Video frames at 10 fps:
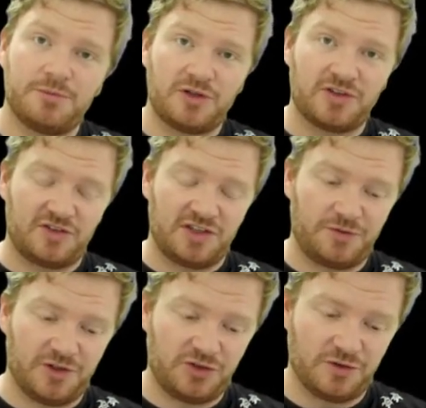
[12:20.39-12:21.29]
because that's the
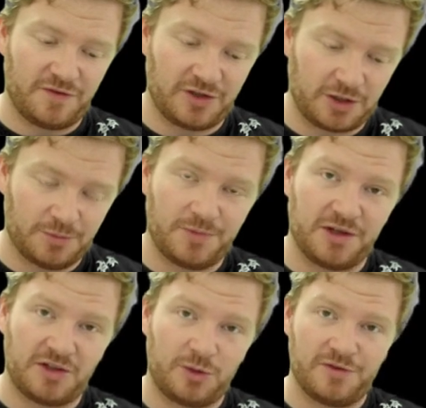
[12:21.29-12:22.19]
definition of having
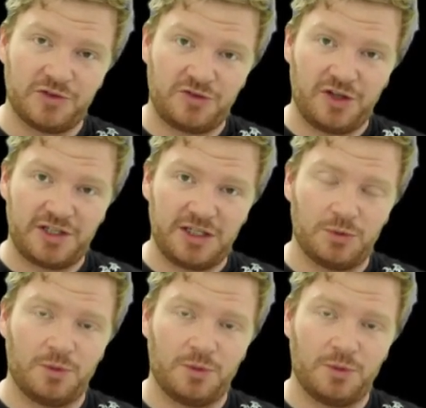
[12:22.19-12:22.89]
an equivalent circuit,